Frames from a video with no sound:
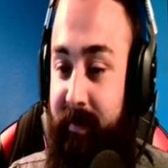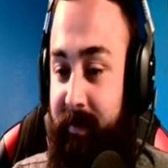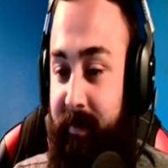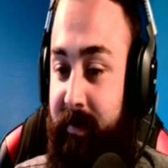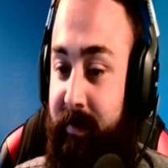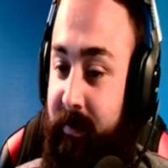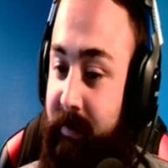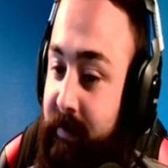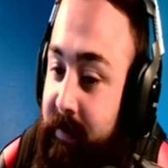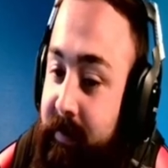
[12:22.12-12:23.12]

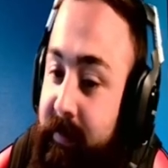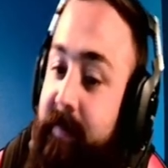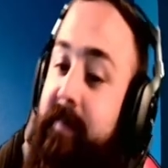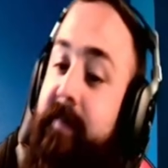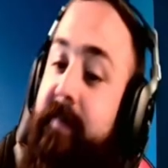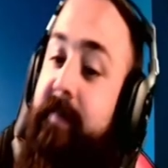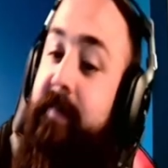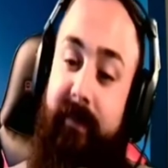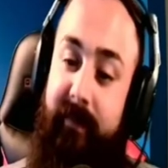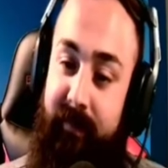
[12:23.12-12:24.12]

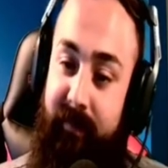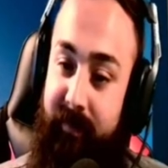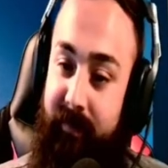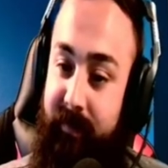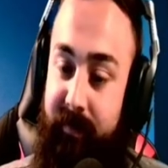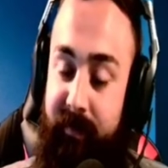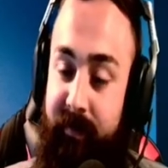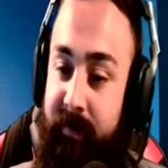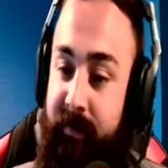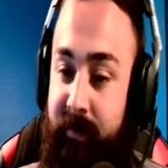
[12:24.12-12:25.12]

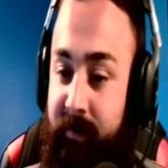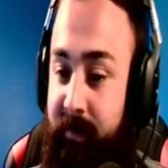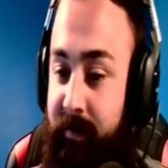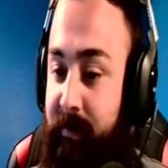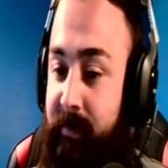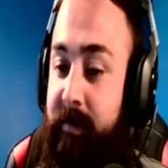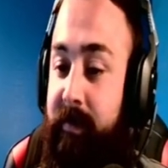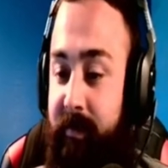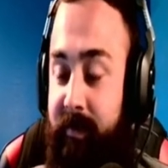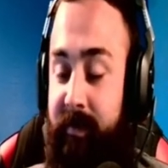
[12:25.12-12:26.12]

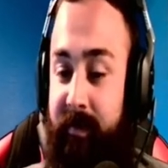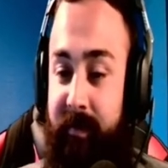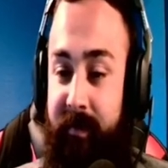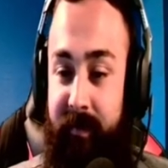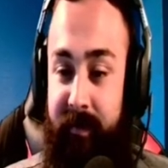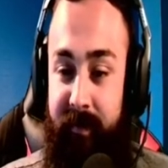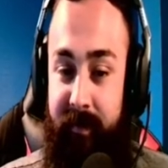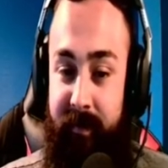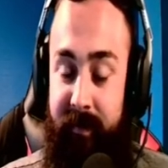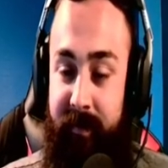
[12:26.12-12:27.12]

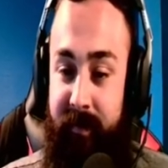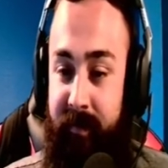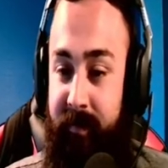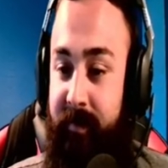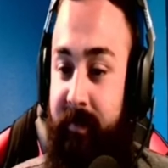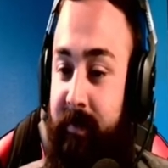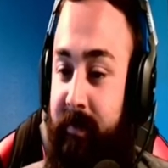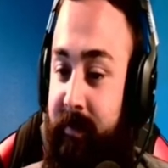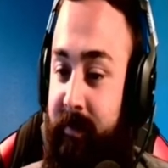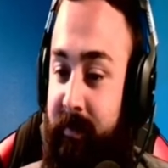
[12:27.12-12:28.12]

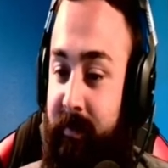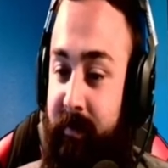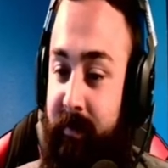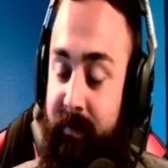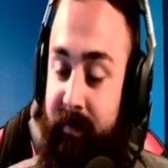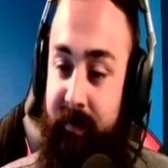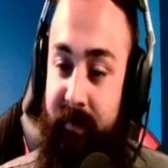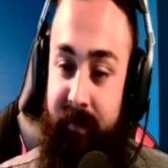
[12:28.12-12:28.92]
[no speech]